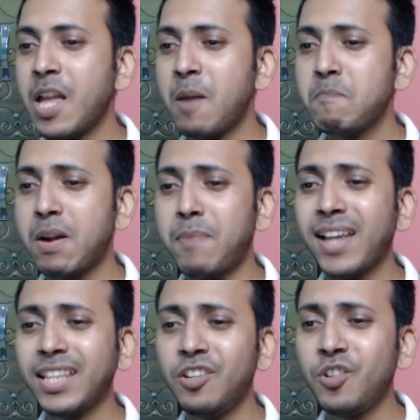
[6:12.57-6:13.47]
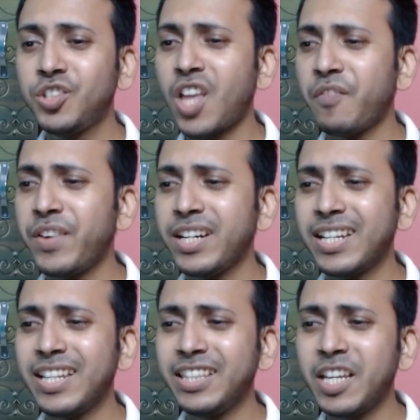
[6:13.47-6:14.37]
But by the looks of it,
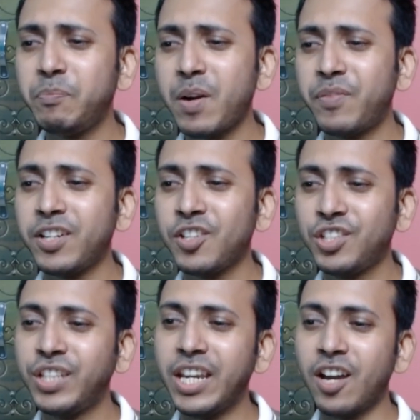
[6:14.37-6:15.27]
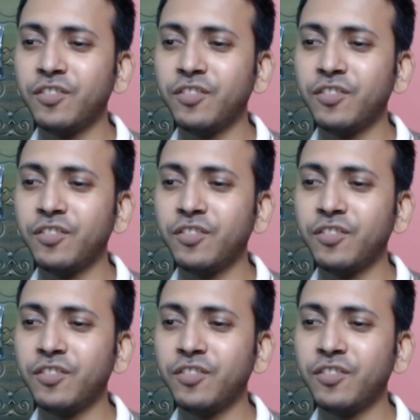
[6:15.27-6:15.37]
they prefer to stay on